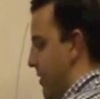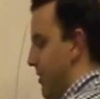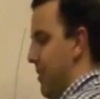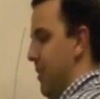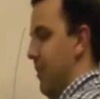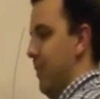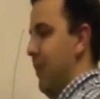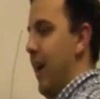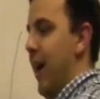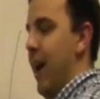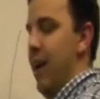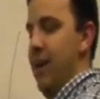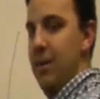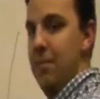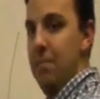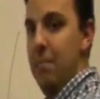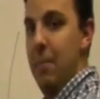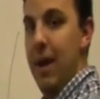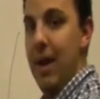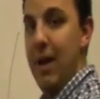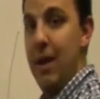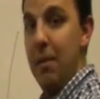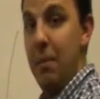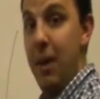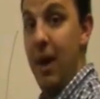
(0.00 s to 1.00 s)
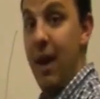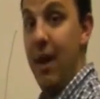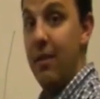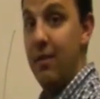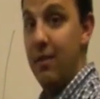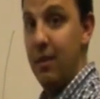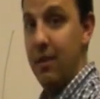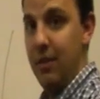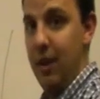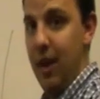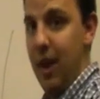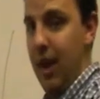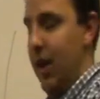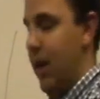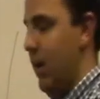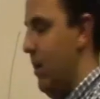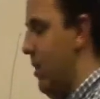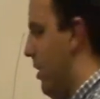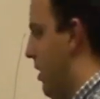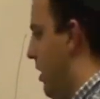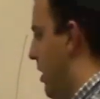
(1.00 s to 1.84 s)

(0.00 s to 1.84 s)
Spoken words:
is designed to make him hesitate.